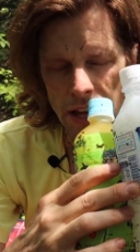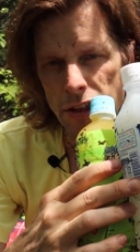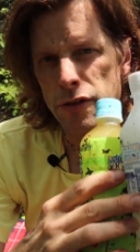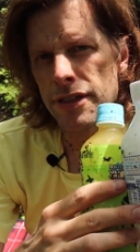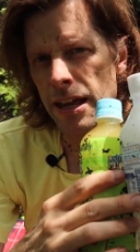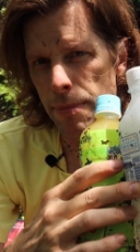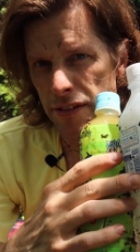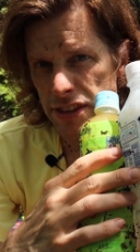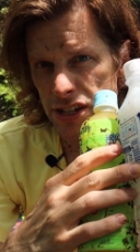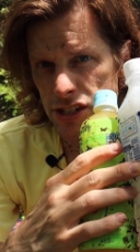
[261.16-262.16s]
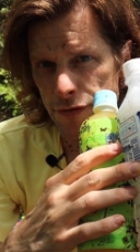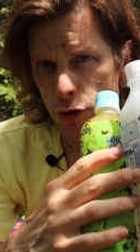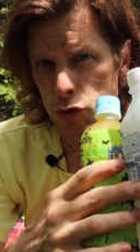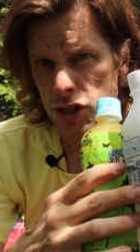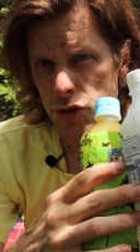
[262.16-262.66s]
Another thing about these
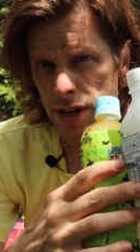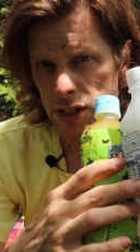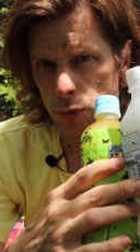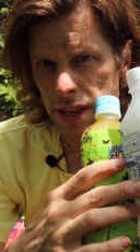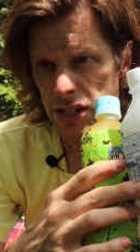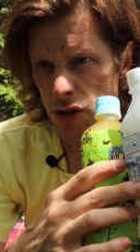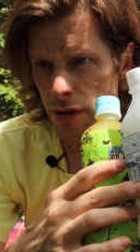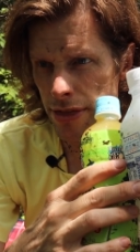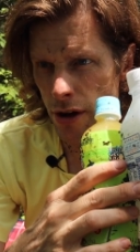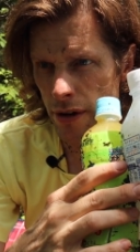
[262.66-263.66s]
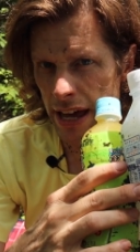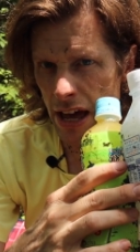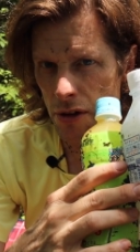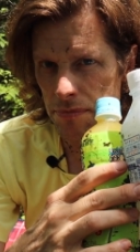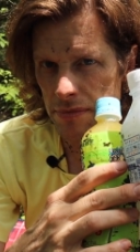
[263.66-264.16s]
frozen drinks, when they start thawing
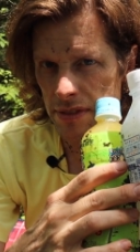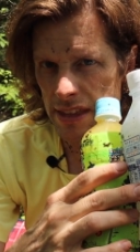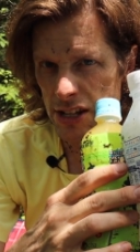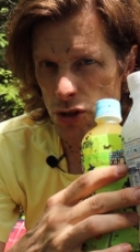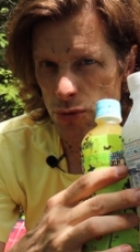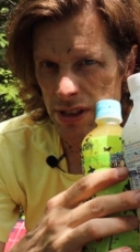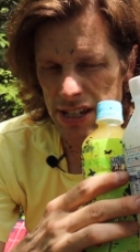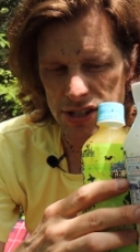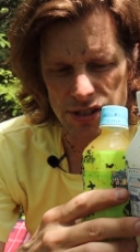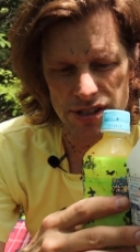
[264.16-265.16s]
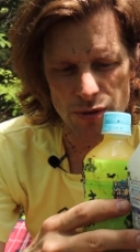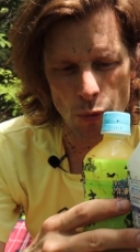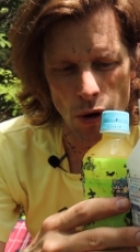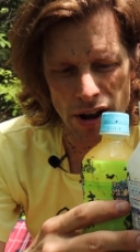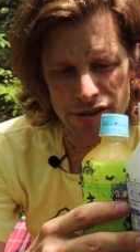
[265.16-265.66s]
out, they do release
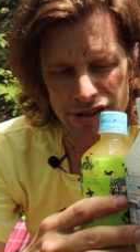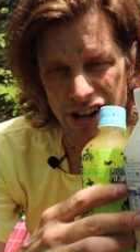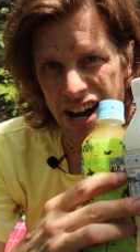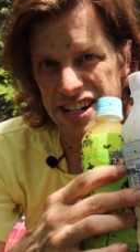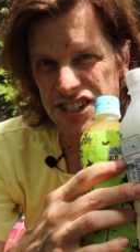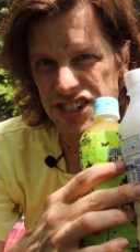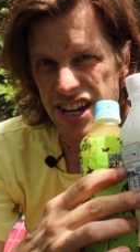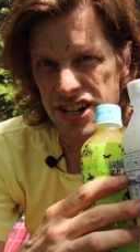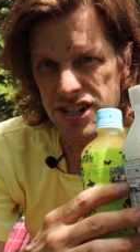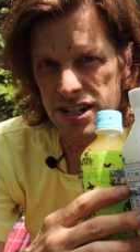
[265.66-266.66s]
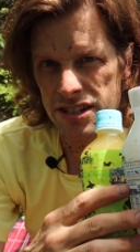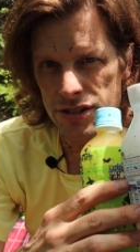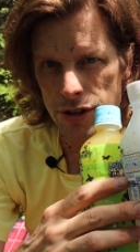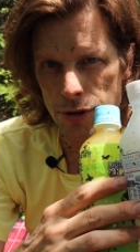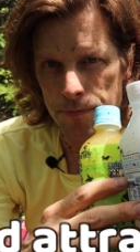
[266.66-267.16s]
water or condensation.
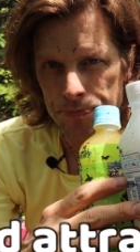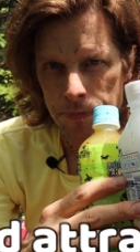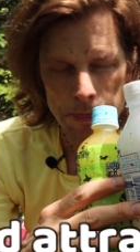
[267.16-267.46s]
So